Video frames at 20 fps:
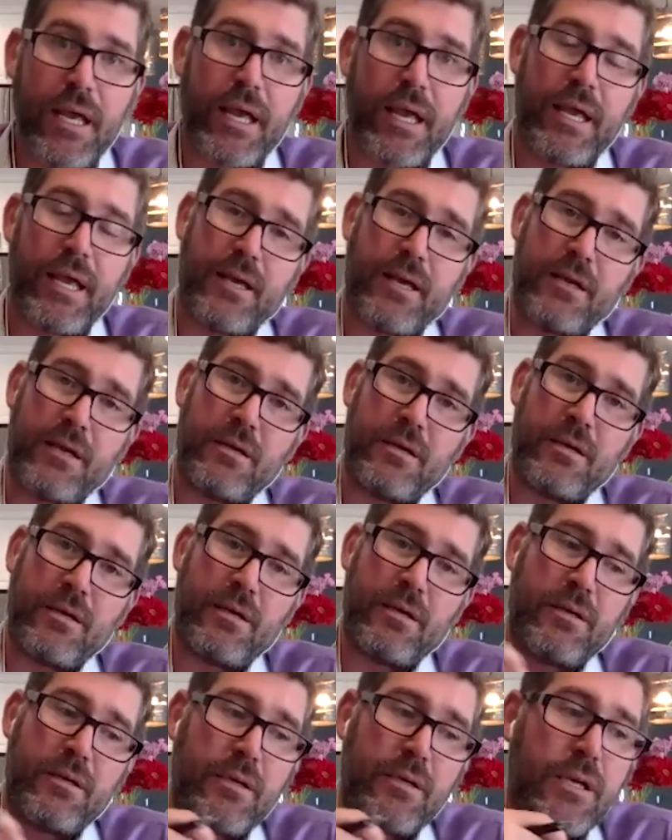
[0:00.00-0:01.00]
And
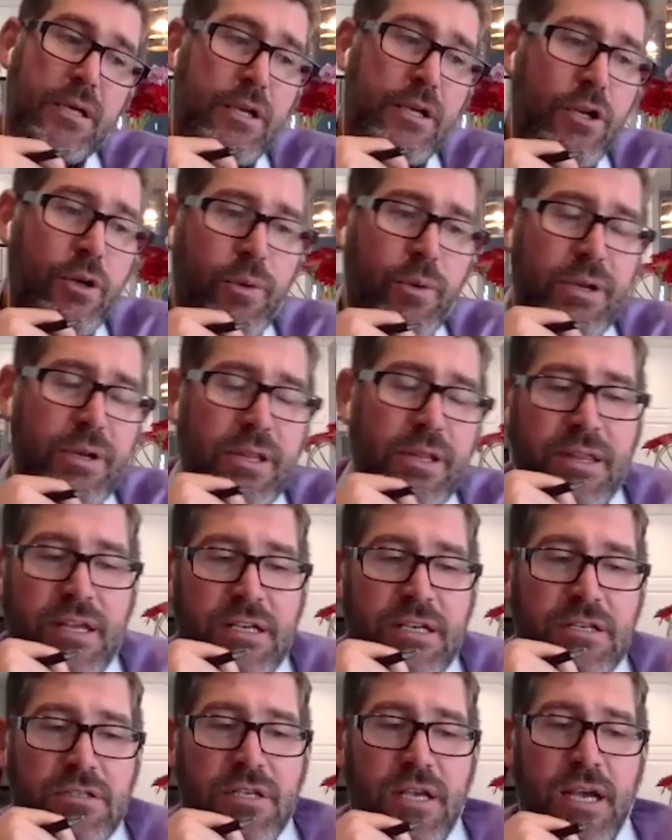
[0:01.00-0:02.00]
uh, you know what?
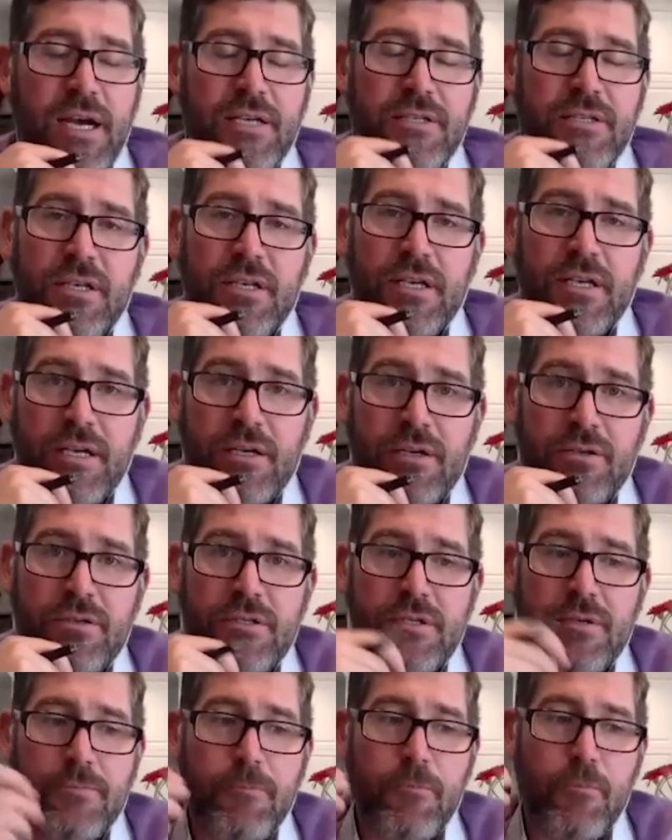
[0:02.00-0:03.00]
These guys and
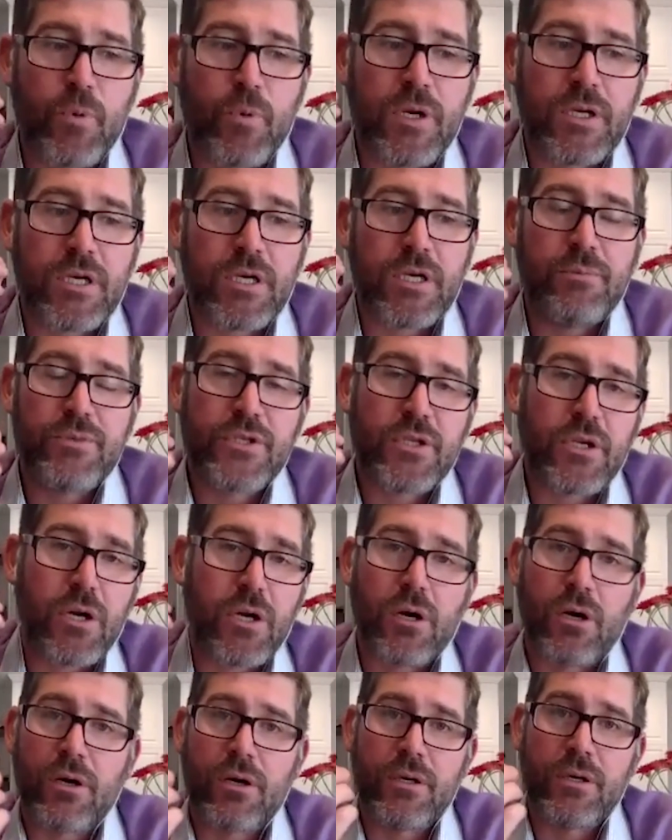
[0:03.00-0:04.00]
gals when it comes to
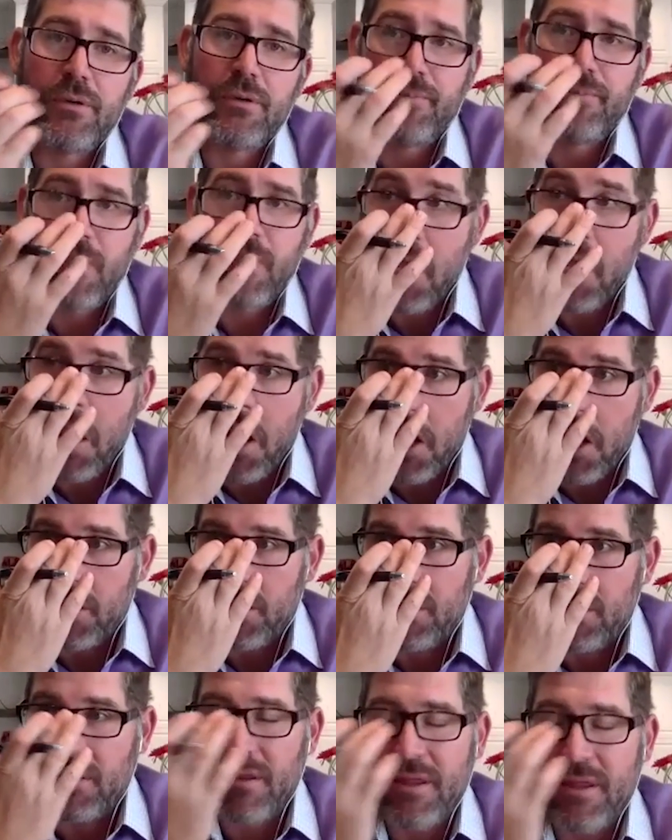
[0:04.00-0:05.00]
hard,
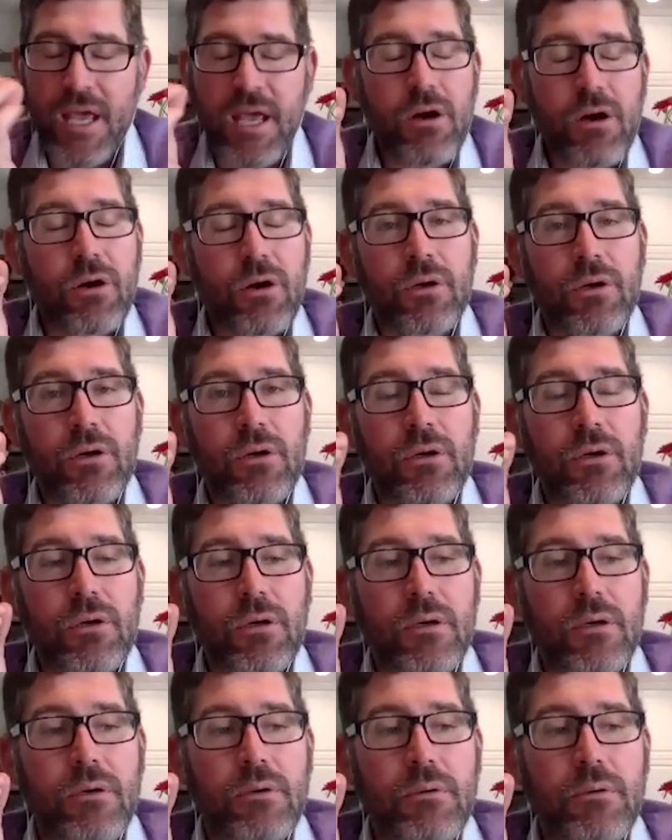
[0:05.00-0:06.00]
they
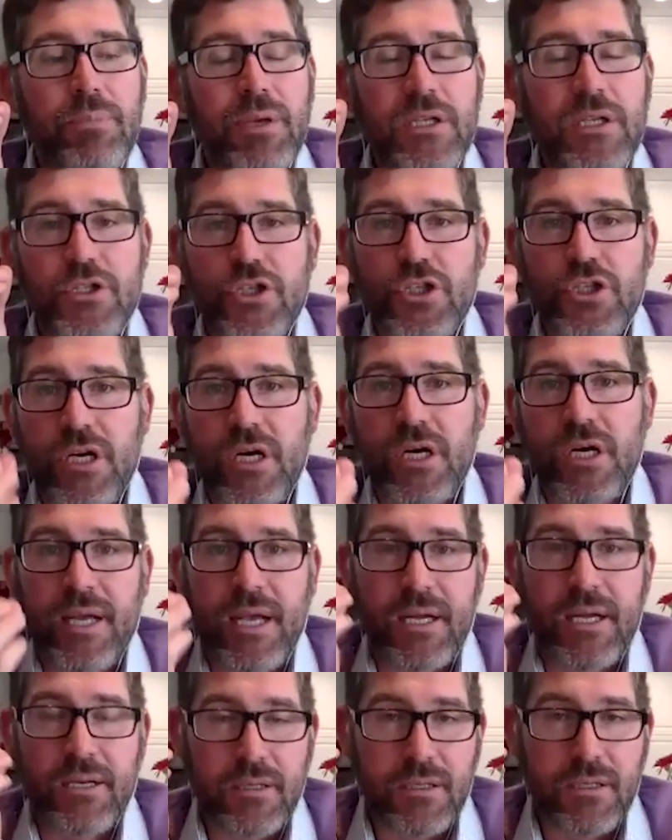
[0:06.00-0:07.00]
are being shot
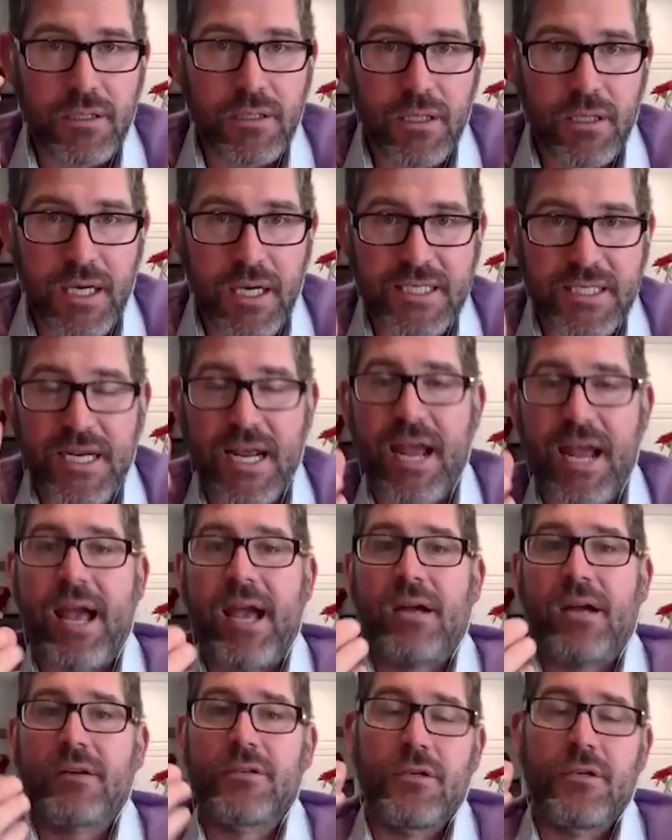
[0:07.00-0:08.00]
at,
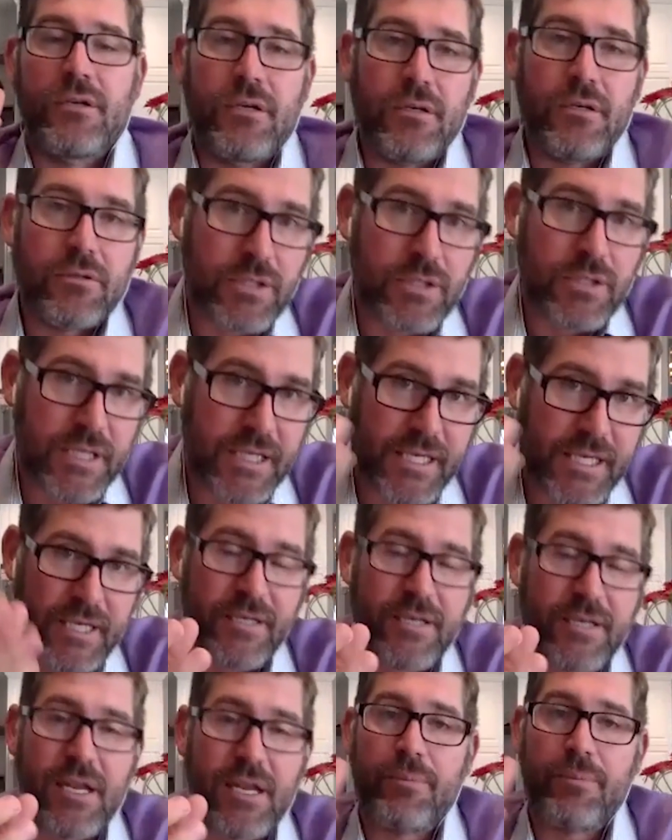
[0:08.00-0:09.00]
attacked,
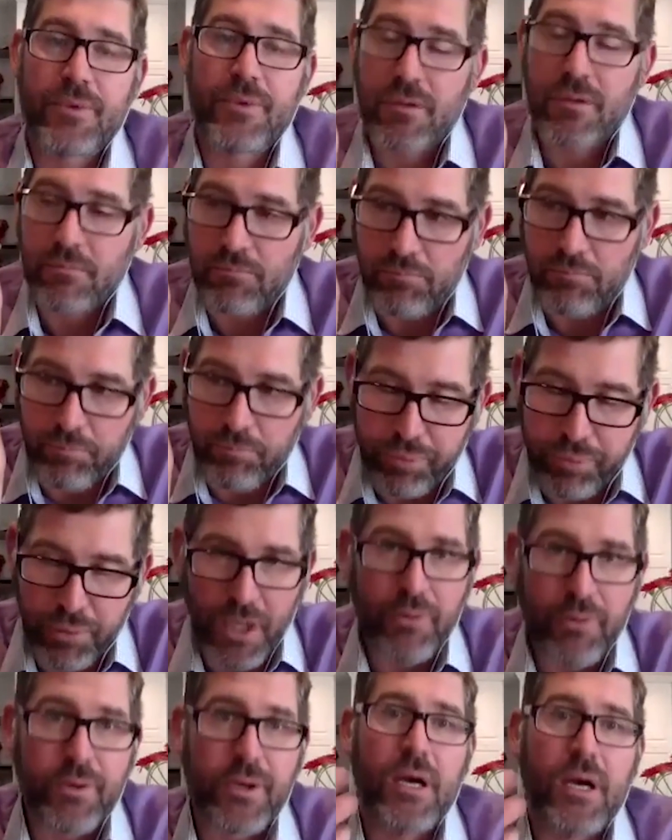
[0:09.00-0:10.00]
kidnapped,
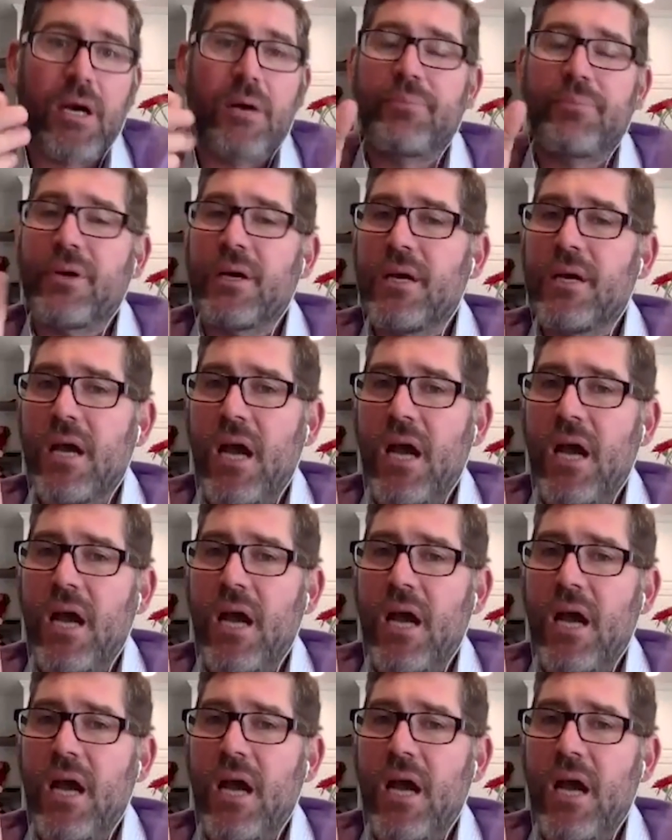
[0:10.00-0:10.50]
blown up.